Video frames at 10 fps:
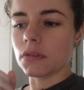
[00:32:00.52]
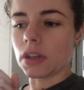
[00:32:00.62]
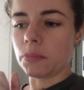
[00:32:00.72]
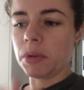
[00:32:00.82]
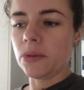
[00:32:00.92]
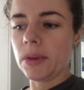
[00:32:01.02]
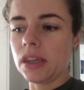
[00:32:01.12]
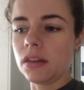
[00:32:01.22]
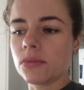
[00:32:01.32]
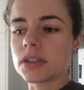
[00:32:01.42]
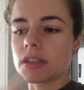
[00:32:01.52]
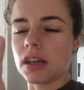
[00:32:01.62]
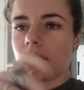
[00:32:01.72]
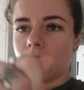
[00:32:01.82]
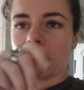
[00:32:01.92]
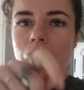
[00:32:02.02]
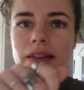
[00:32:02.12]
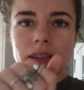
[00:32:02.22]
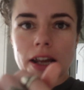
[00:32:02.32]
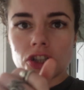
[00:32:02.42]
like, BB was there, like,
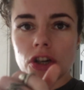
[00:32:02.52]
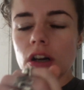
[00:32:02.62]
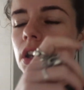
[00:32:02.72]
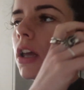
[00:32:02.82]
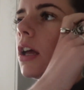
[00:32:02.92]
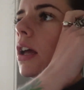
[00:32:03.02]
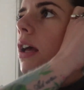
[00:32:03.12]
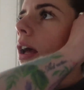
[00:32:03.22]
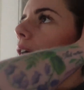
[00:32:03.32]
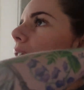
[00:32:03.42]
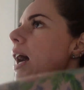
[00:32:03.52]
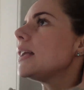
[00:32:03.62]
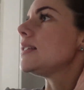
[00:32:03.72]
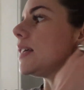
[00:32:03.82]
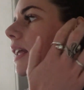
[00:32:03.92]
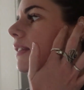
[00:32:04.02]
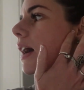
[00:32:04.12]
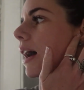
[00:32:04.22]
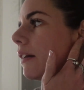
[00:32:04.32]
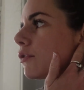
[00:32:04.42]
massaging her. And I had said that
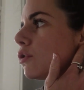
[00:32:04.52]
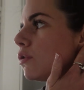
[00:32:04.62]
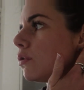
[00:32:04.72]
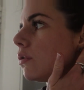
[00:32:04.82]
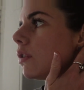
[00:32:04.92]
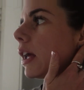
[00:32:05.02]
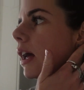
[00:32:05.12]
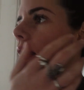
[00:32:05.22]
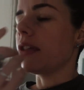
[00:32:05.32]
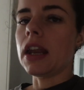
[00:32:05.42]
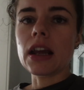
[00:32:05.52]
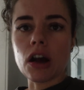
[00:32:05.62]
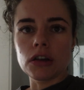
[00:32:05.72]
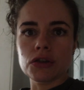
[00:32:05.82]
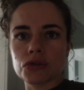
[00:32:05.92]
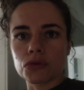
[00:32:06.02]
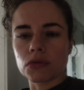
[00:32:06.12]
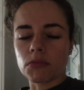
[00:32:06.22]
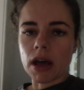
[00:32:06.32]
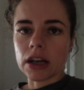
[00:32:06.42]
I've got, like, a Theragun.
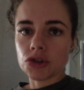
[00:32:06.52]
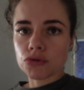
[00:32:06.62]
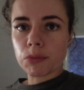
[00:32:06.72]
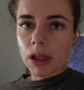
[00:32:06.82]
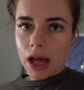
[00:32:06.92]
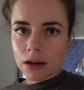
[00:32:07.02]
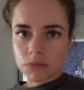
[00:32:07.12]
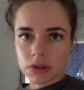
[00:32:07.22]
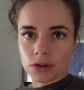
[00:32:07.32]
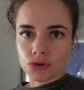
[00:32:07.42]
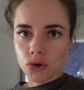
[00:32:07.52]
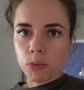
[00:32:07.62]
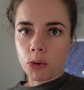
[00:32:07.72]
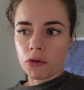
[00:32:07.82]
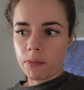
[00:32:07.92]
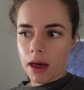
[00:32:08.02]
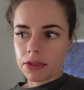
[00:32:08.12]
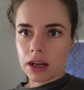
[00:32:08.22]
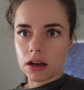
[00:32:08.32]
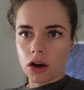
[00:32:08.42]
So my original plan was to drop off my
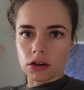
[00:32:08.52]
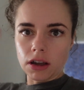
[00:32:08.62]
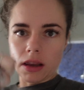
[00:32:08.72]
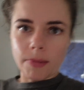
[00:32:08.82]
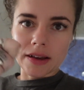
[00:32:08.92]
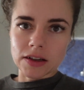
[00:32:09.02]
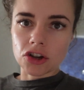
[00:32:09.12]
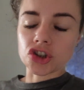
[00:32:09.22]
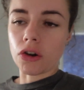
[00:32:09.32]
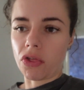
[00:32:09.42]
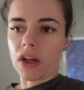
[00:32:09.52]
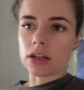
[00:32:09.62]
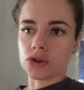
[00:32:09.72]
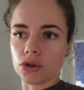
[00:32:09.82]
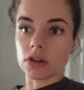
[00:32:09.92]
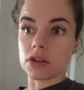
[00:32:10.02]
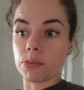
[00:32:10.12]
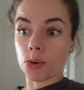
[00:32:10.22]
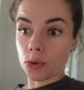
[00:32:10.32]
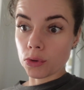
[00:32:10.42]
Theragun, like the massage gun thing, to her to
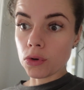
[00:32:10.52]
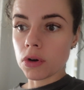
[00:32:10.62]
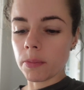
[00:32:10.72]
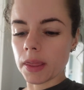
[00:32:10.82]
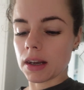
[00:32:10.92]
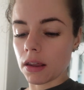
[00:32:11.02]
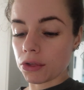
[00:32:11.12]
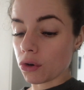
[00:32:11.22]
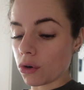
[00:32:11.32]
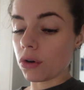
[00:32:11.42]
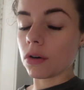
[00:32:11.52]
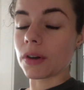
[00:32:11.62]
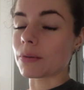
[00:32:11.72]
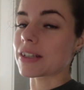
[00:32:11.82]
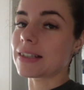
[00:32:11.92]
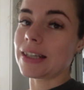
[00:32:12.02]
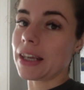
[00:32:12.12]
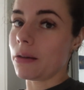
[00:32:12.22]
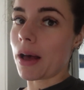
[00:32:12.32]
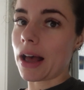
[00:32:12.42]
borrow. But then I thought, when I was on
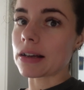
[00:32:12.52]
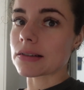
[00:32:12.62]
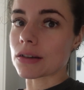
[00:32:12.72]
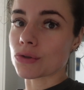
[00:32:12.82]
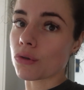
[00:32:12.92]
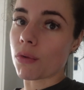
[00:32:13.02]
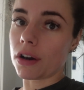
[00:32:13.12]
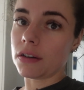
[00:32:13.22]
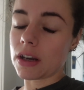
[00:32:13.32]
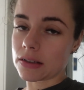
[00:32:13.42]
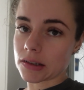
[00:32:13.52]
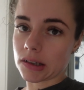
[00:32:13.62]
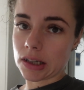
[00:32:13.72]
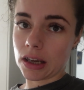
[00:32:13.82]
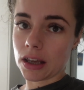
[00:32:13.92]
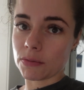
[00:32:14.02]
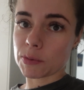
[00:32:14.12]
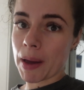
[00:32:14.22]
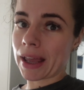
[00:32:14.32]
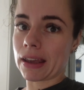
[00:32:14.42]
TK Maxx, I saw one yesterday, and it was
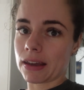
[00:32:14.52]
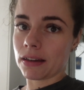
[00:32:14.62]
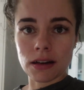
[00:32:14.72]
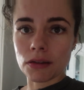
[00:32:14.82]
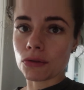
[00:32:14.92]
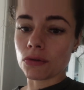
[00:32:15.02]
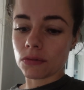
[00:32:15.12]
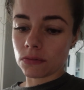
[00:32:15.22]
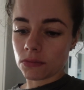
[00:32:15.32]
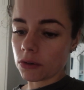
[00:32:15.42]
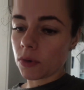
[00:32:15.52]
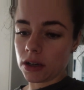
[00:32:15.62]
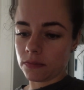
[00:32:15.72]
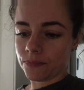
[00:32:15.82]
pink. And I thought, win-win.